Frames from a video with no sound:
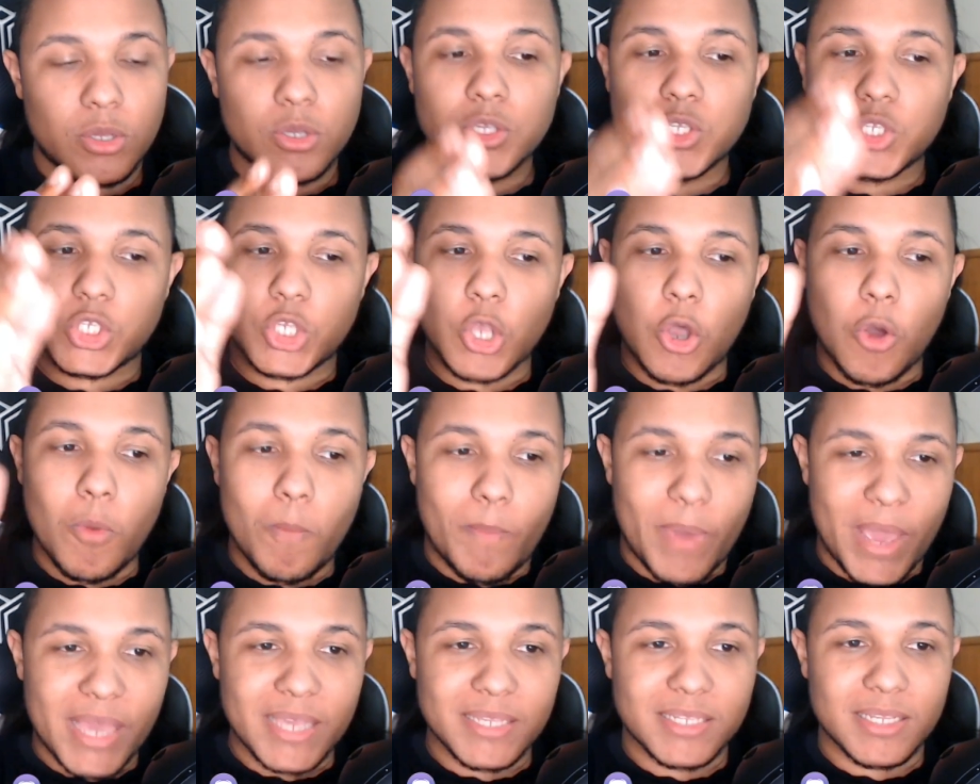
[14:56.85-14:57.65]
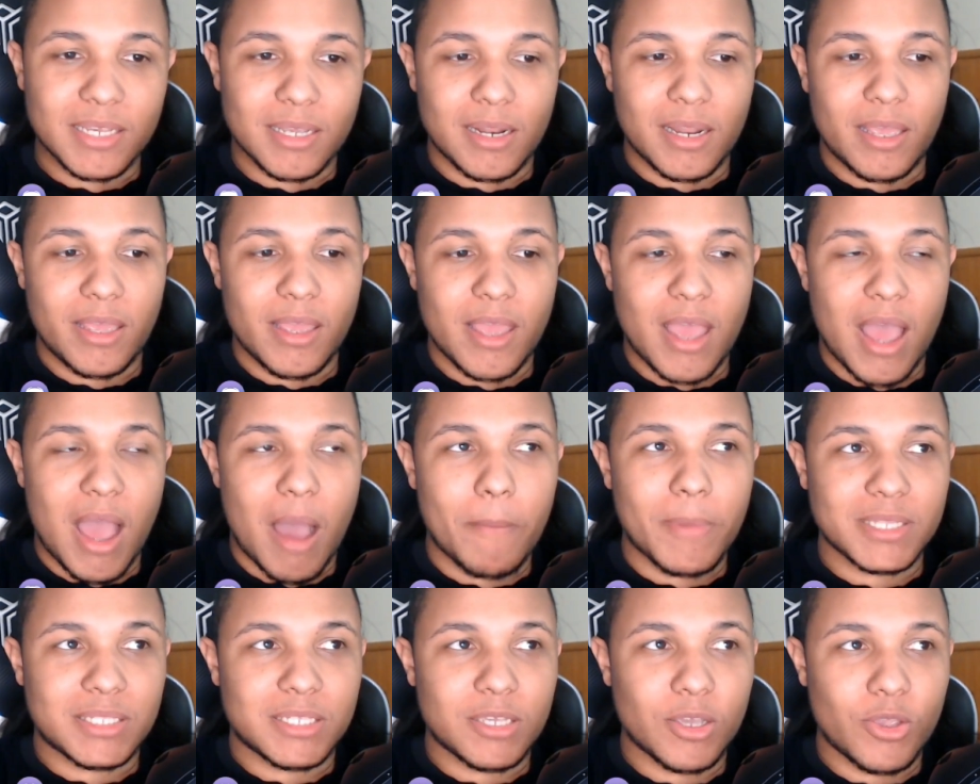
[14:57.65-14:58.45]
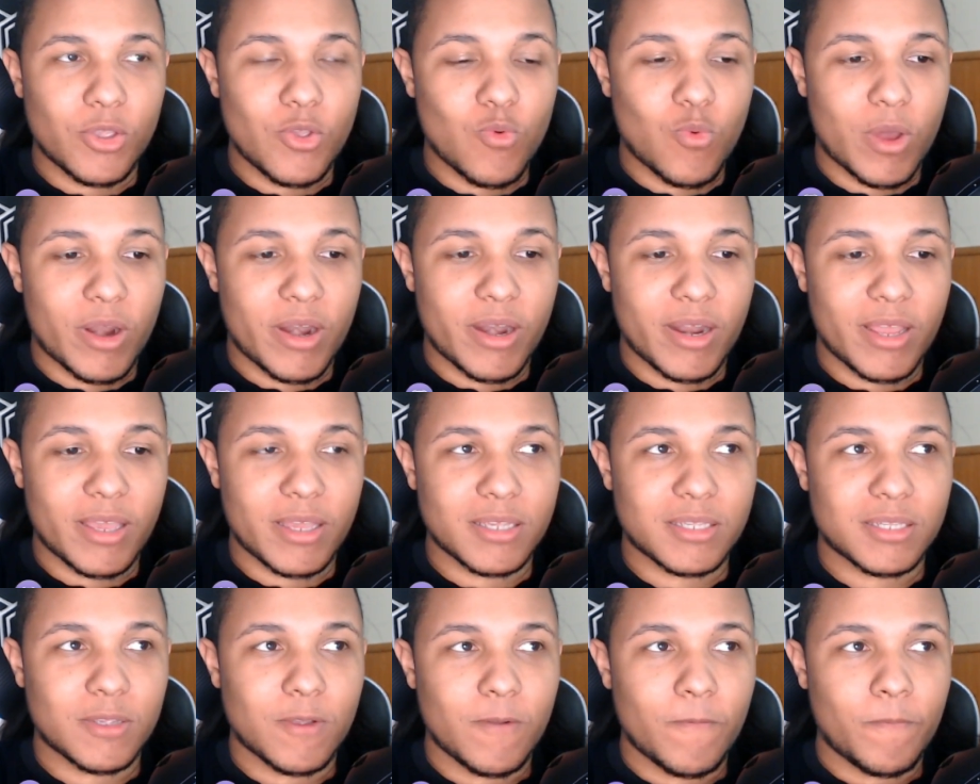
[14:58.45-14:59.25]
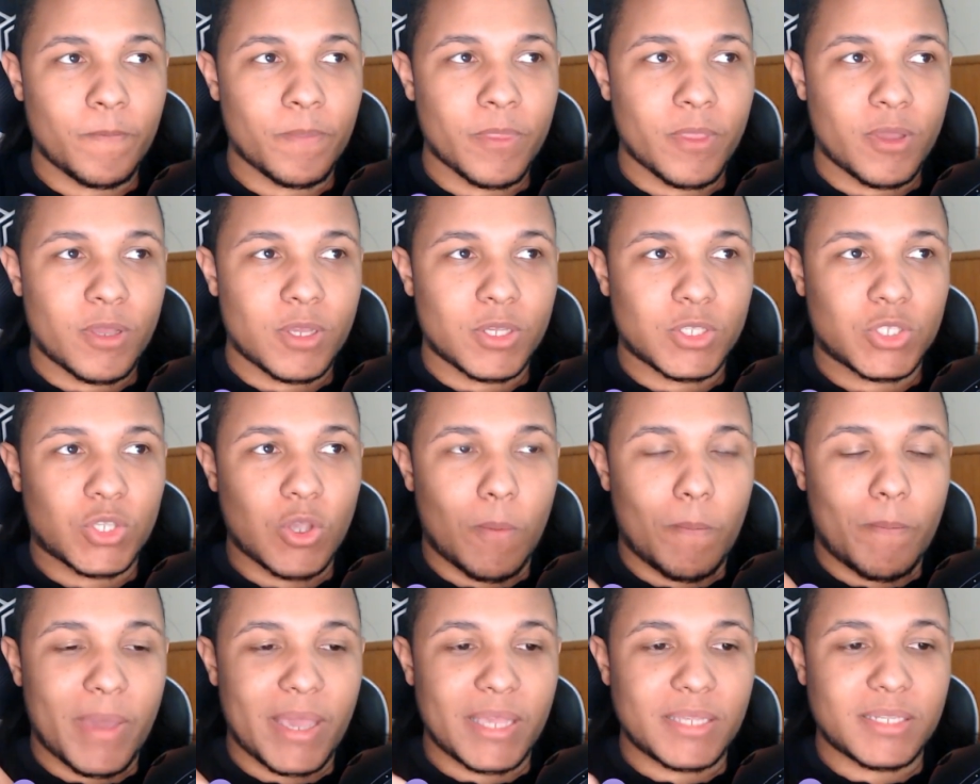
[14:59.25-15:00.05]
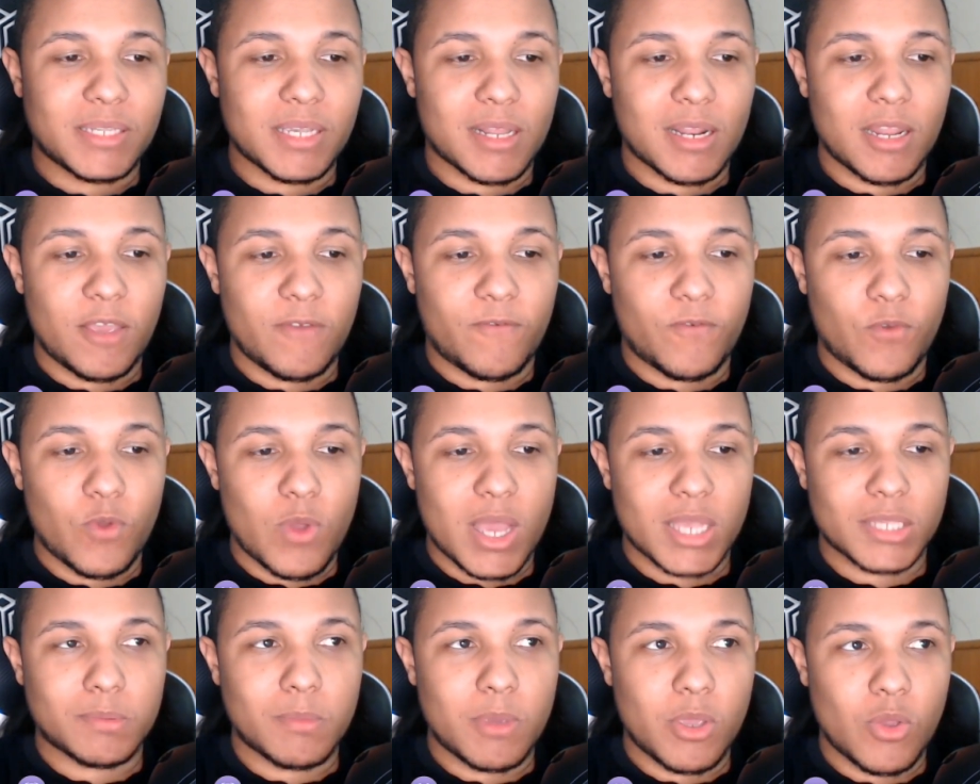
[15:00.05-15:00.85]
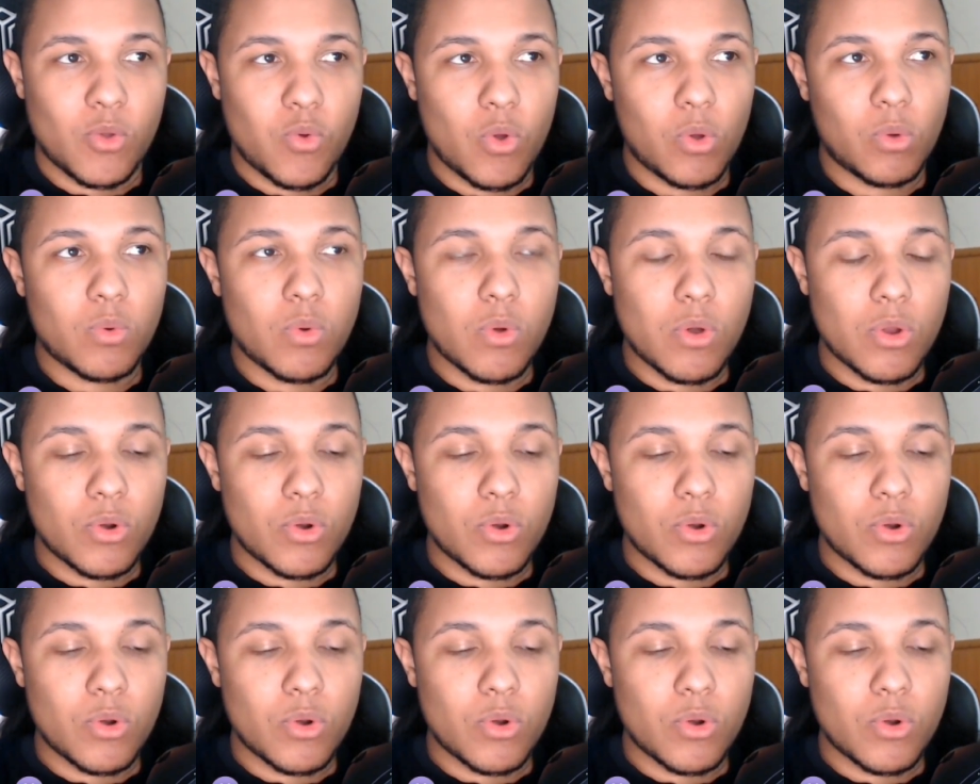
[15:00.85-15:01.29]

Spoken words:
So basically, I'm gonna tell you what it is. So basically, if you ask me who would